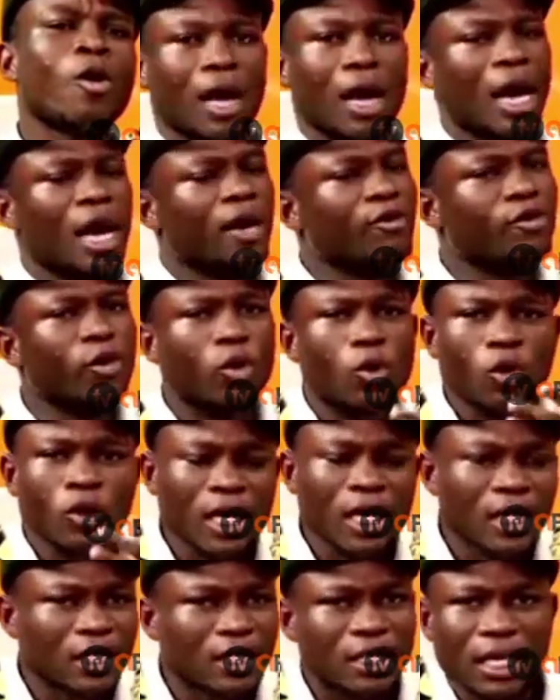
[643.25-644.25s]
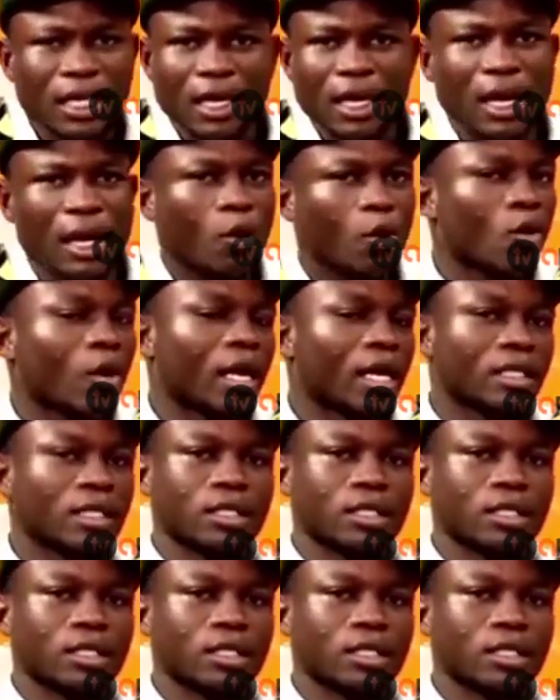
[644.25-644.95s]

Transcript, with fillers: and we couldn't say a word.